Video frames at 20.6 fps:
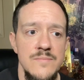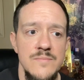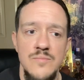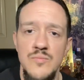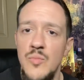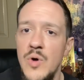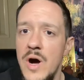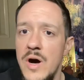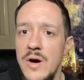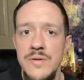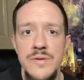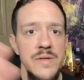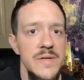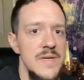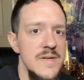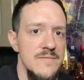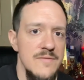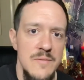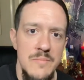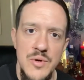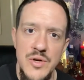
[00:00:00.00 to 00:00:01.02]
wildly
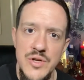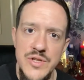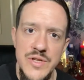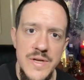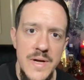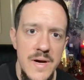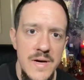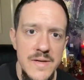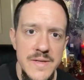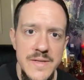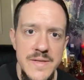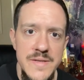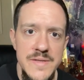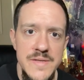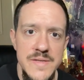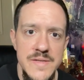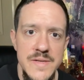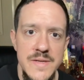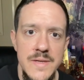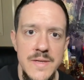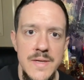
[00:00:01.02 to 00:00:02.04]
different
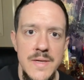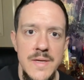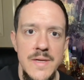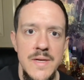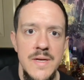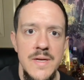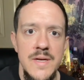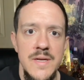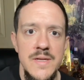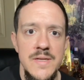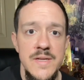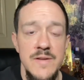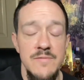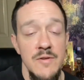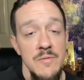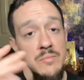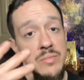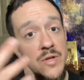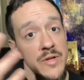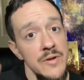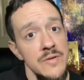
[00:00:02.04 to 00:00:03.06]
personalities, different
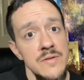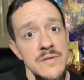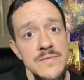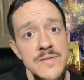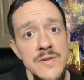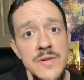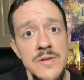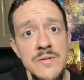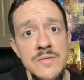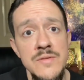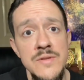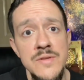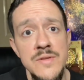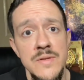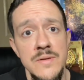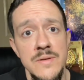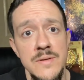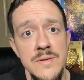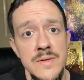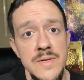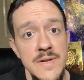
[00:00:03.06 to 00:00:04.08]
political views,
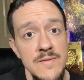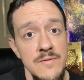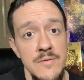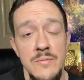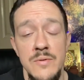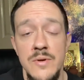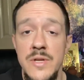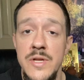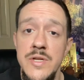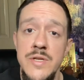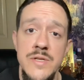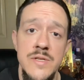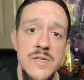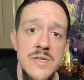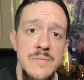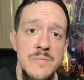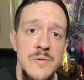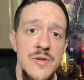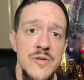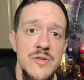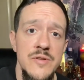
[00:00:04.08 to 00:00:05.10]
different religious and
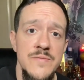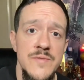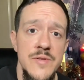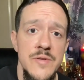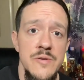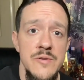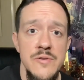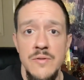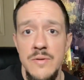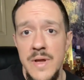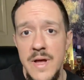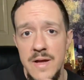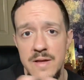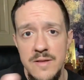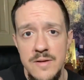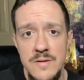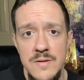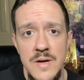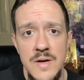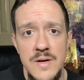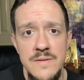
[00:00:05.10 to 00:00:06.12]
spiritual views or lack
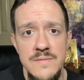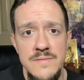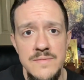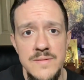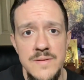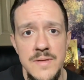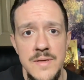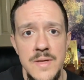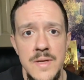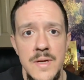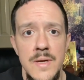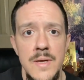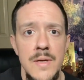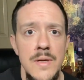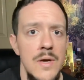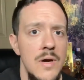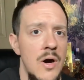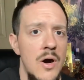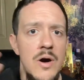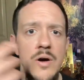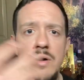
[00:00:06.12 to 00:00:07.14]
thereof.
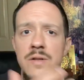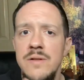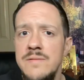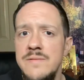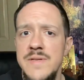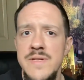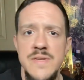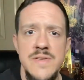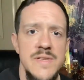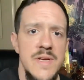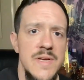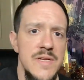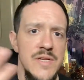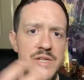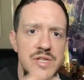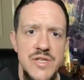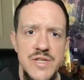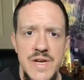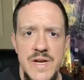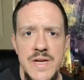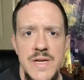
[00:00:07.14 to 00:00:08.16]
All of these things
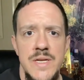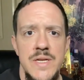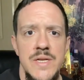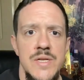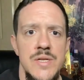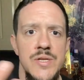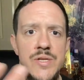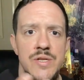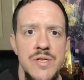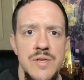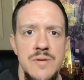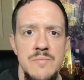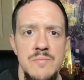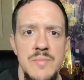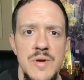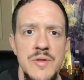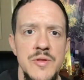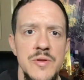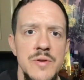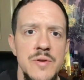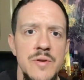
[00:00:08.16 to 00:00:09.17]
change,
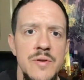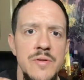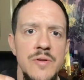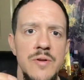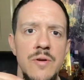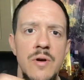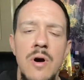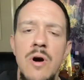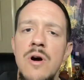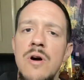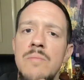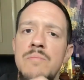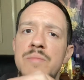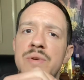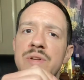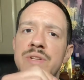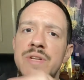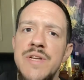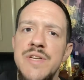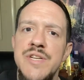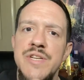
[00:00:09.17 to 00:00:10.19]
but they're, they're all
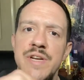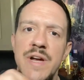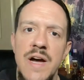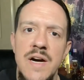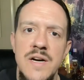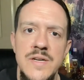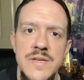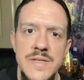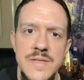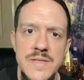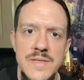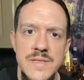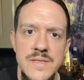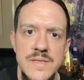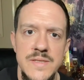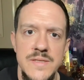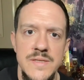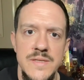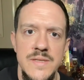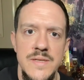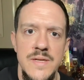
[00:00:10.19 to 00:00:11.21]

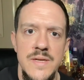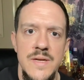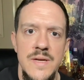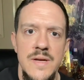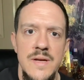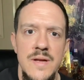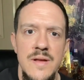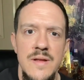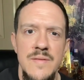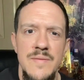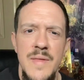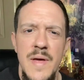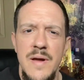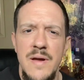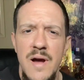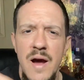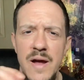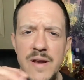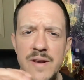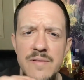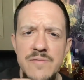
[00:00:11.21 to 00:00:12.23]
potentialities that
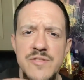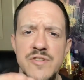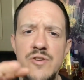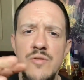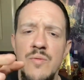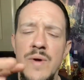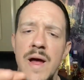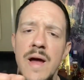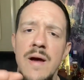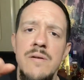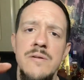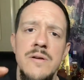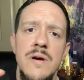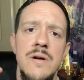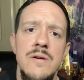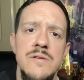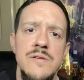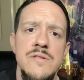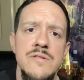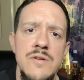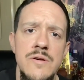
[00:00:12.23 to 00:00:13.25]
kind of surround
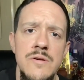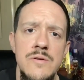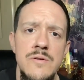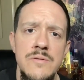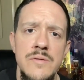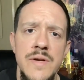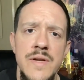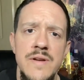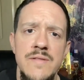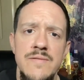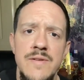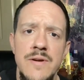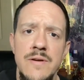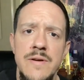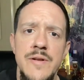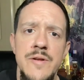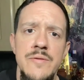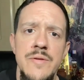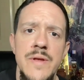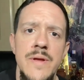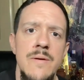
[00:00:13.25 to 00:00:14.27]
our soul in a very
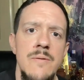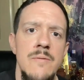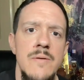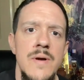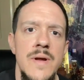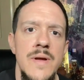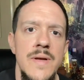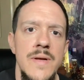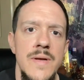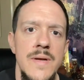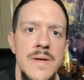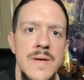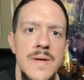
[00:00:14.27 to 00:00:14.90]
unique way.